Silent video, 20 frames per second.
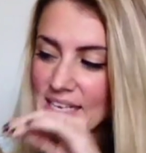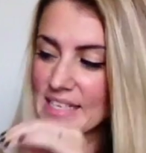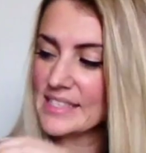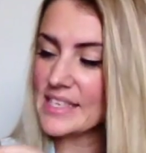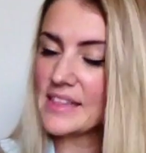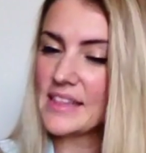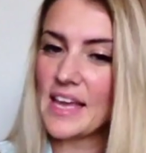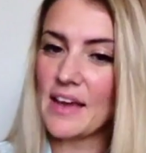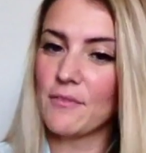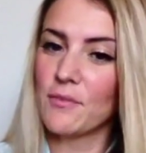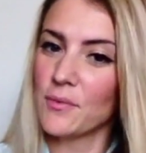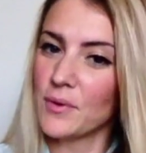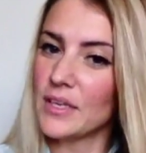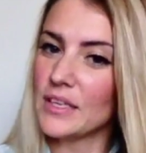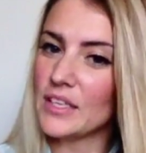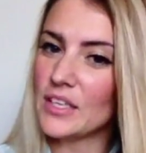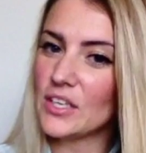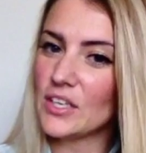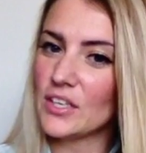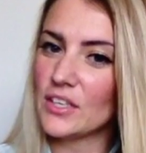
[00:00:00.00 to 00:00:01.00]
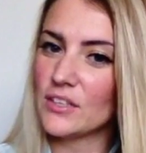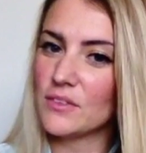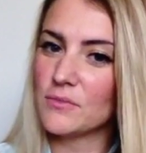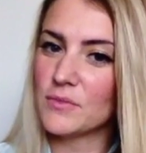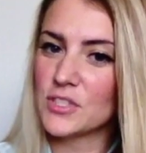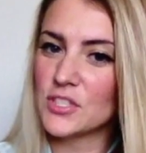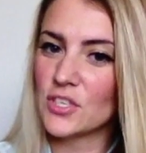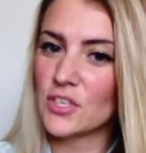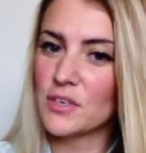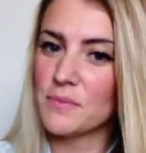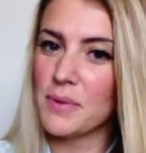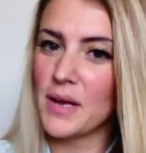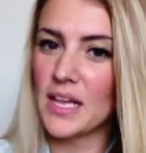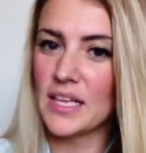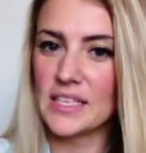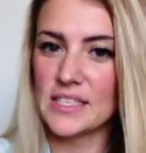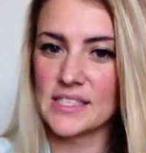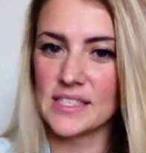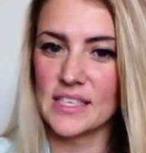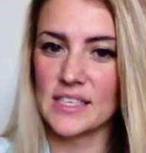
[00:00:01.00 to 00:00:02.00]
is that they have really good return
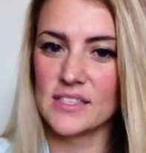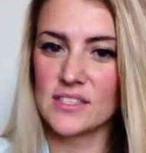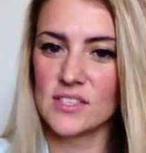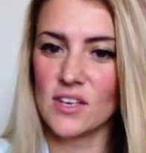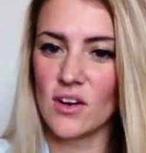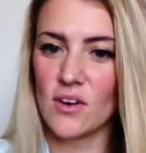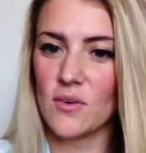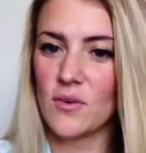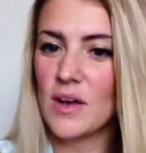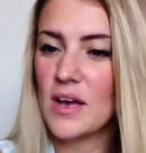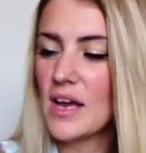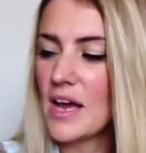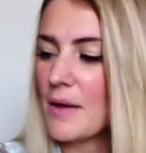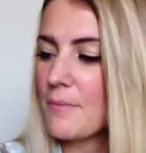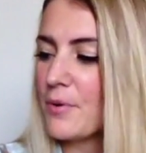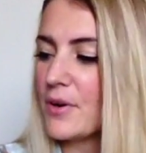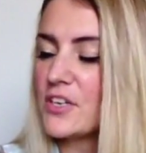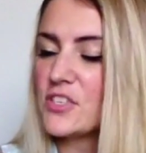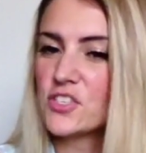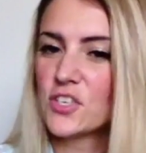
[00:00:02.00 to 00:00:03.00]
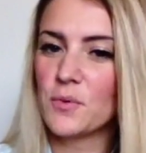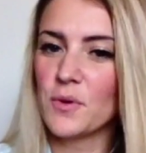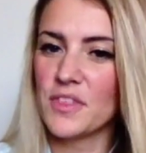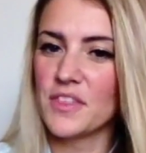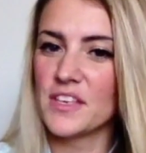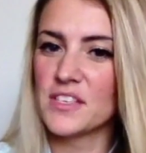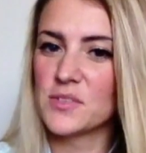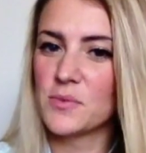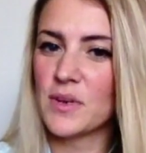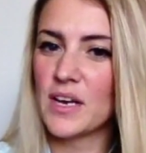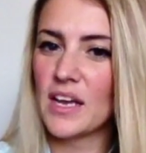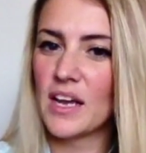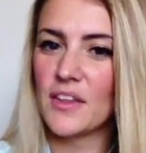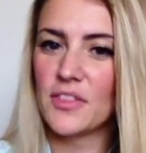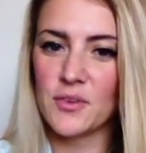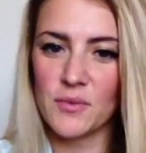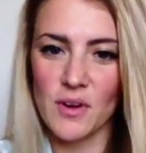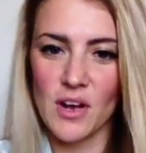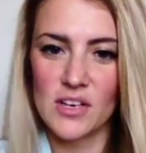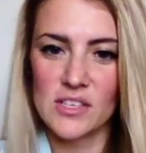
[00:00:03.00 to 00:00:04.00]
policy. So I'm pretty sure with this one I
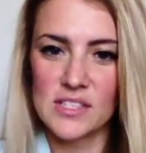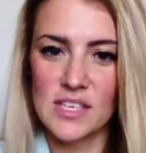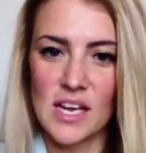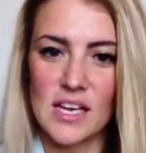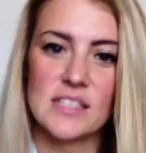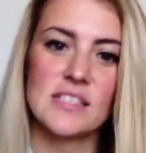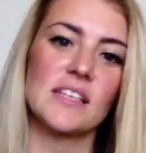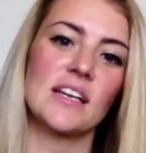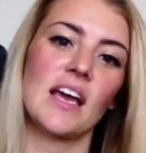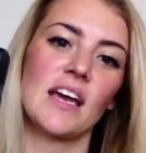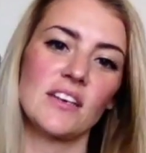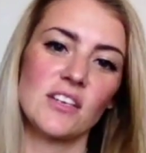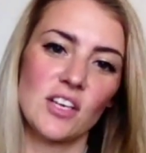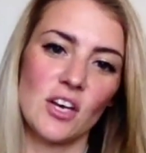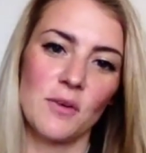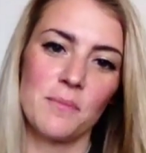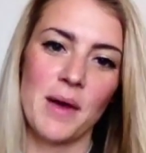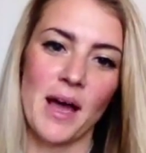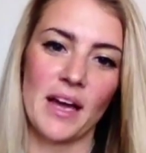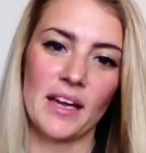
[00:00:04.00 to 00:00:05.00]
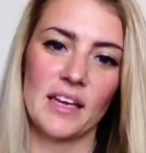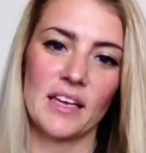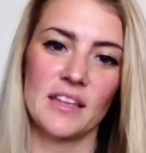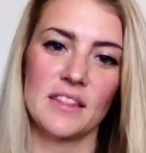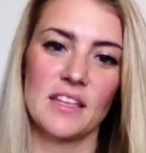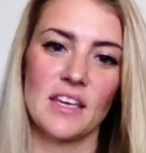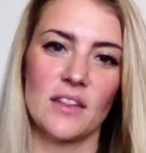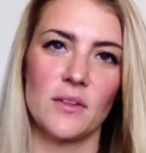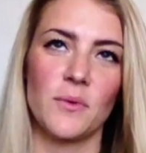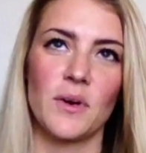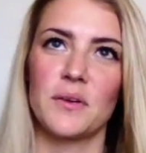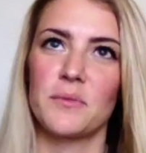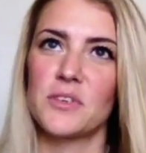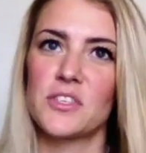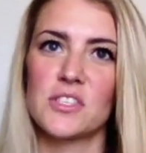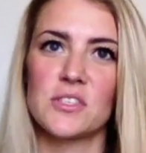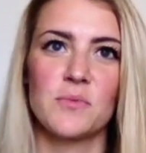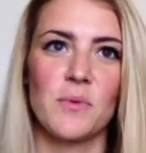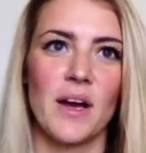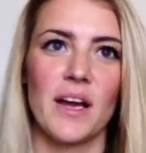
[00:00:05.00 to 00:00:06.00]
got the wrong size and I had to go back and get the other one,
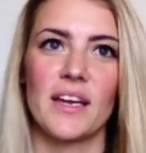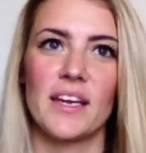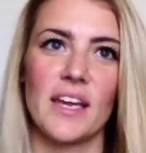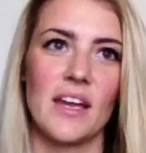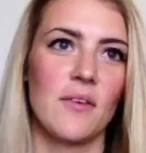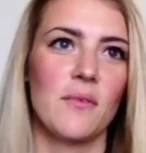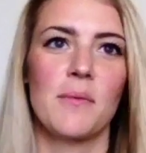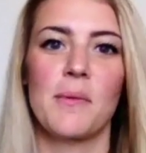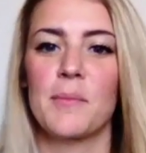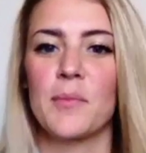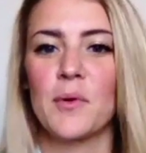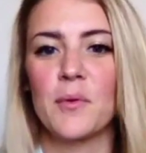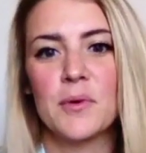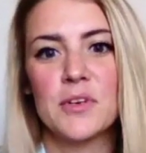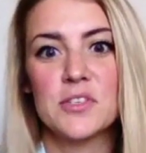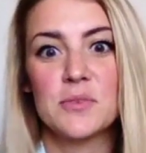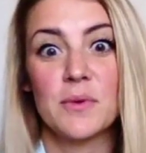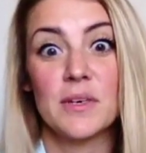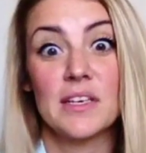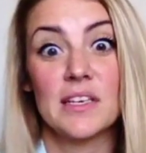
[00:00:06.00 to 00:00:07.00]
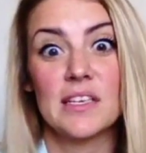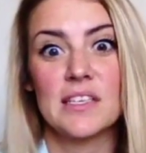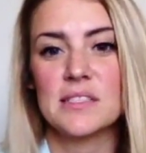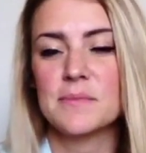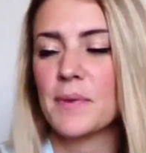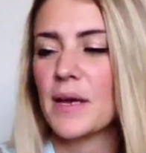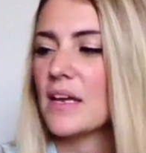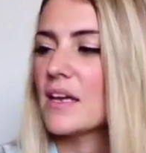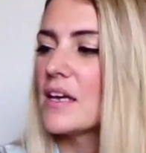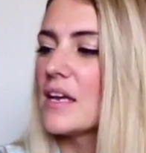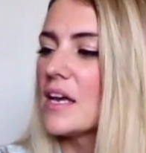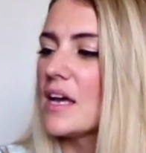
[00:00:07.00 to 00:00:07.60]
which is why I can't remember which one it is. But